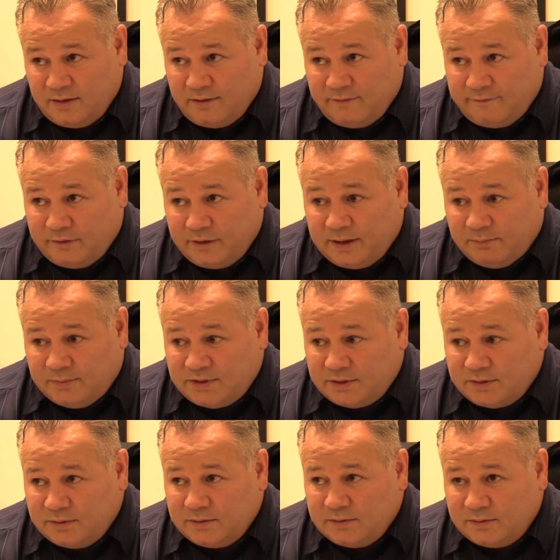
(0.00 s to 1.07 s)
for them
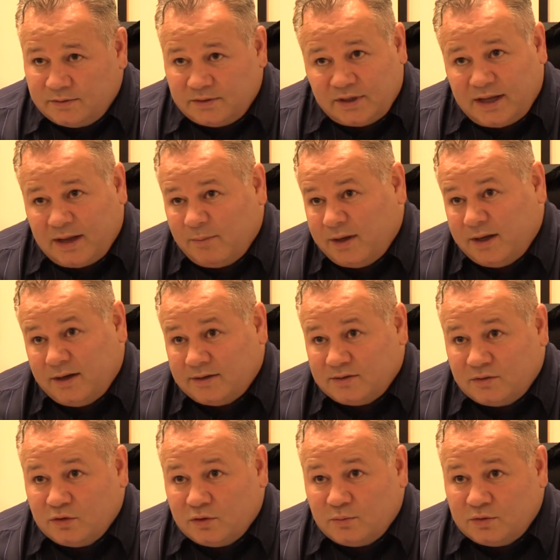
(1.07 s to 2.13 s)
to come here as
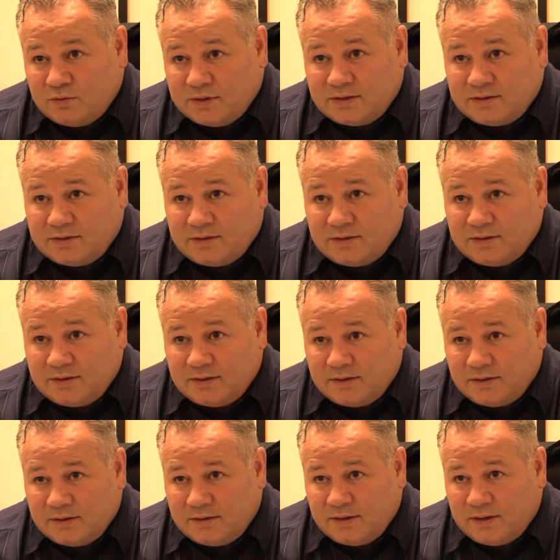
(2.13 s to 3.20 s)
normal, it's,
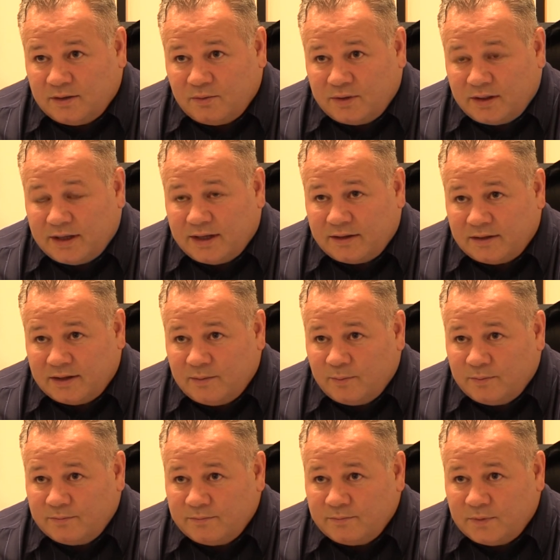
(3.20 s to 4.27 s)
you know, we thank
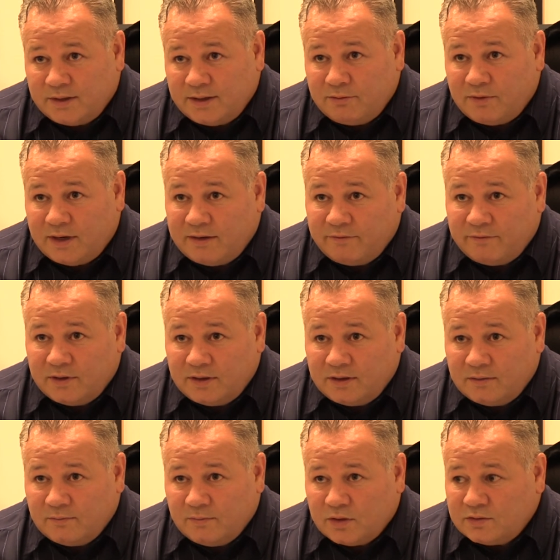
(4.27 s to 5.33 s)
them, Lee Radford
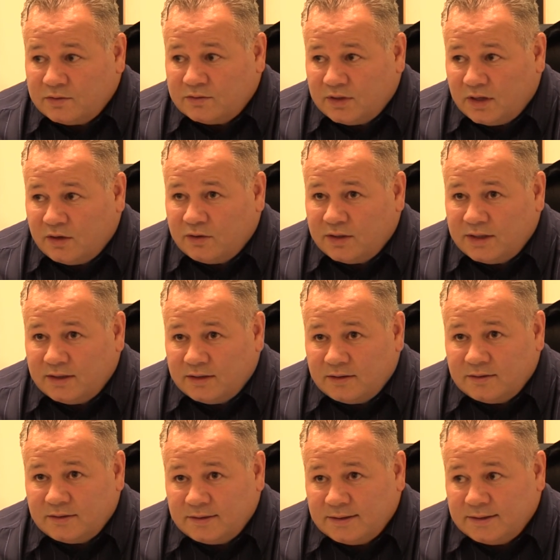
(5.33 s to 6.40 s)
and Motu Tony
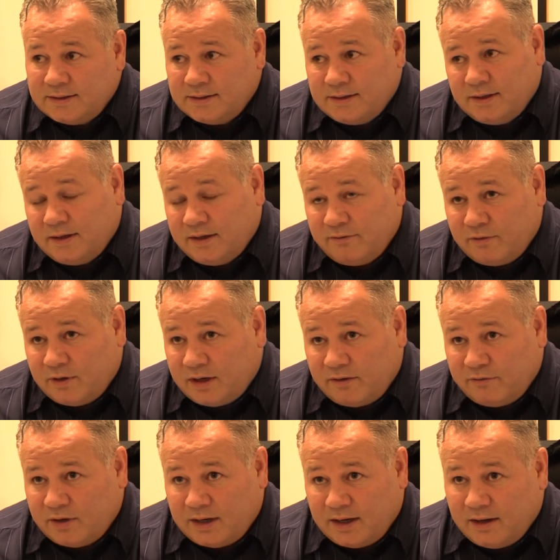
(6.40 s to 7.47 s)
and everyone
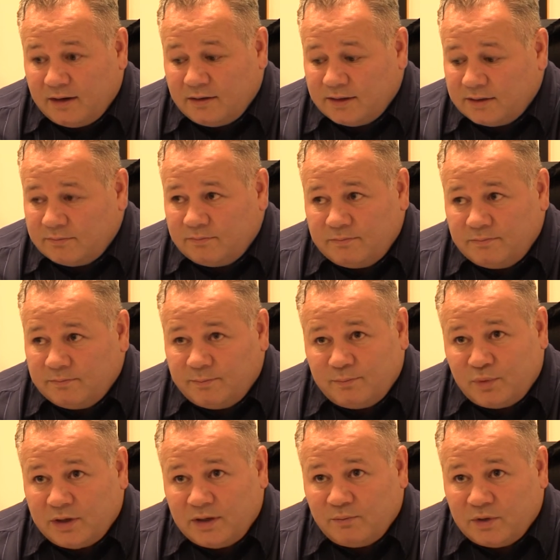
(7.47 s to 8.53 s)
over at Hull. They're
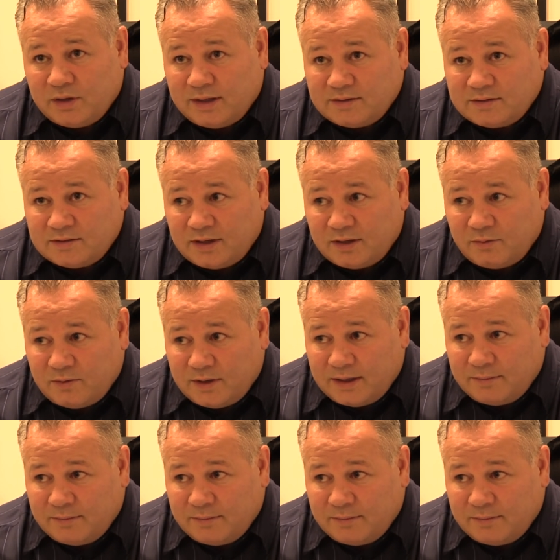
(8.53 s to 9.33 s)
brilliant with us. So